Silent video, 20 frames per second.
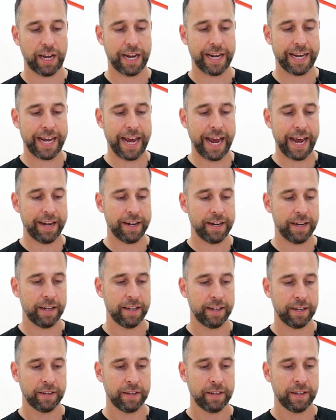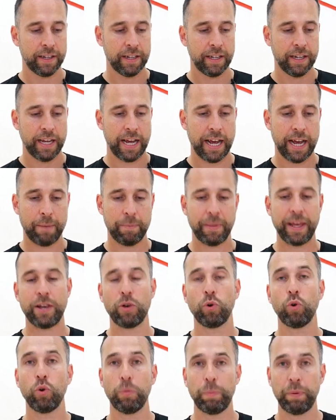again, they
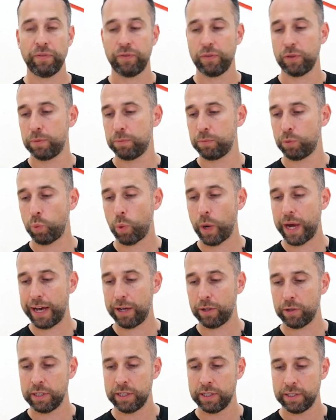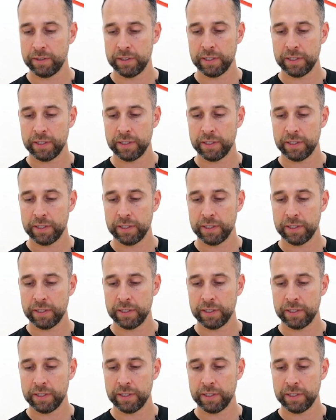all performed well.